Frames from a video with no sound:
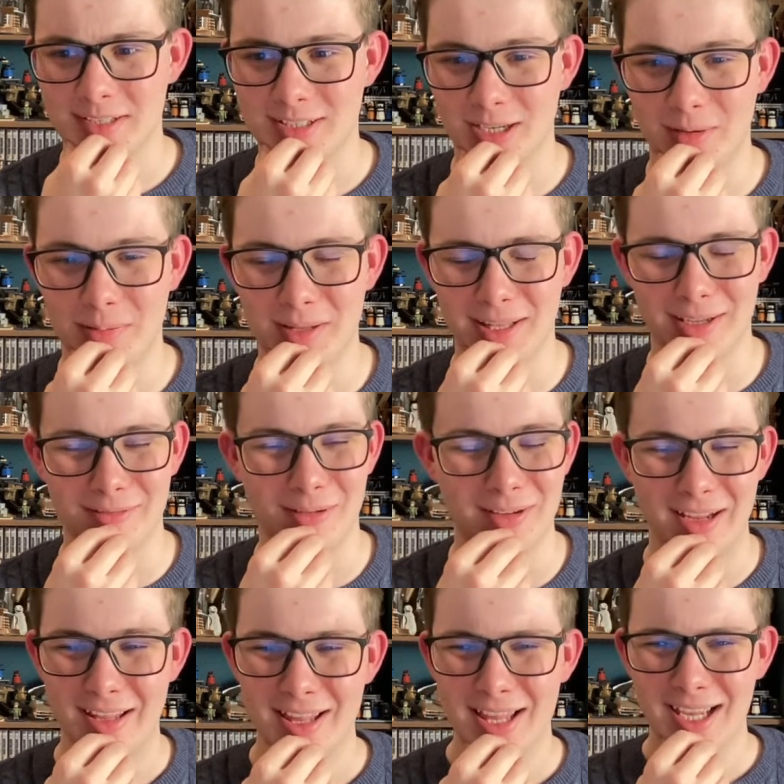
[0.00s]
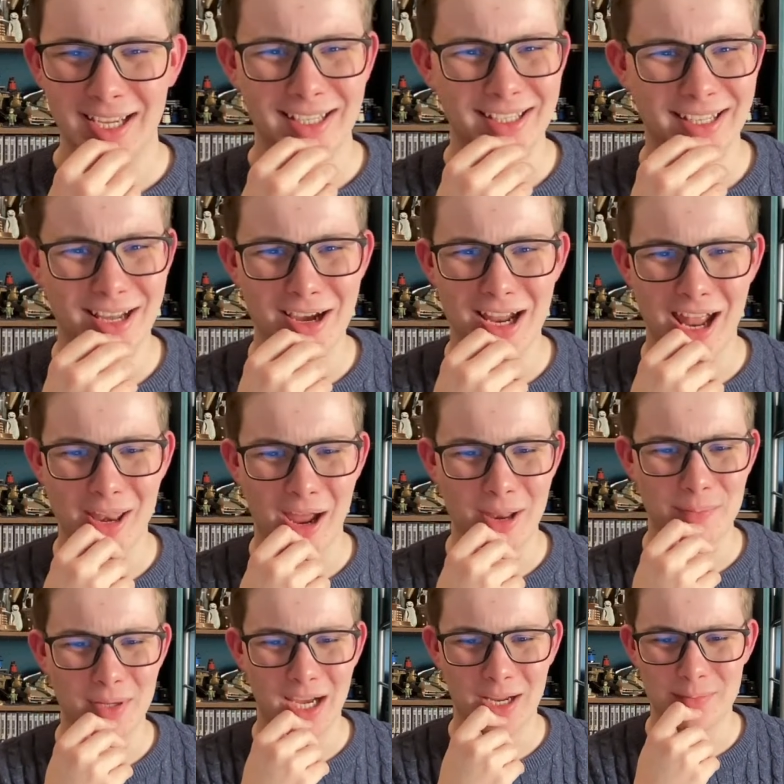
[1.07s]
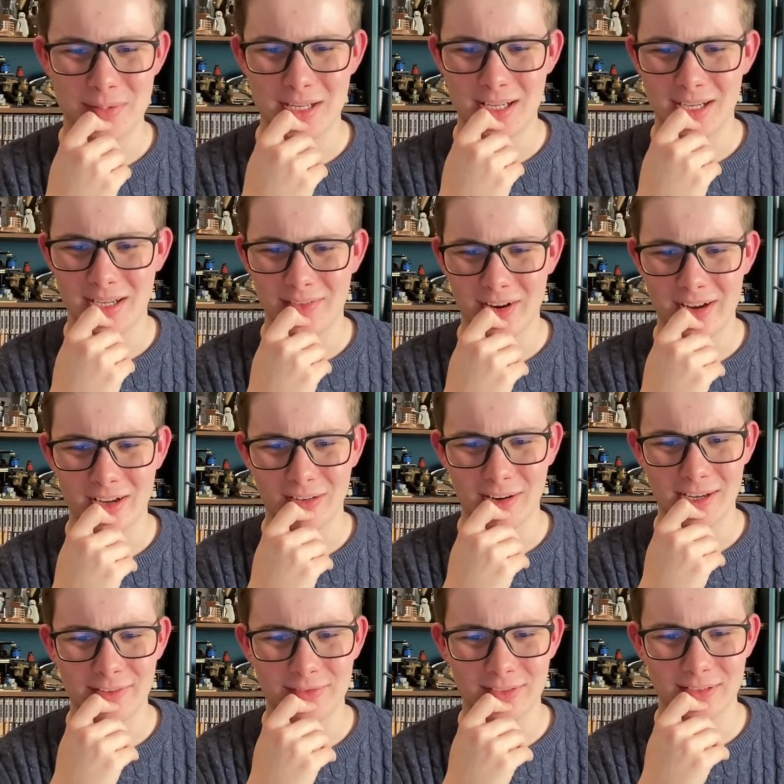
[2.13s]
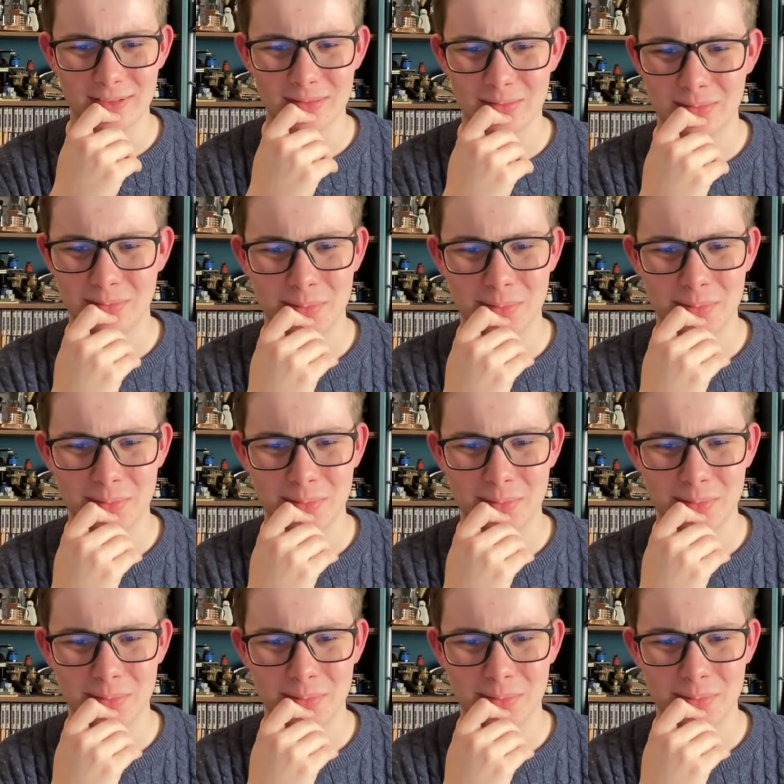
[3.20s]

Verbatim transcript: some, you know, I'd, I'd, I'd be uh, very grateful.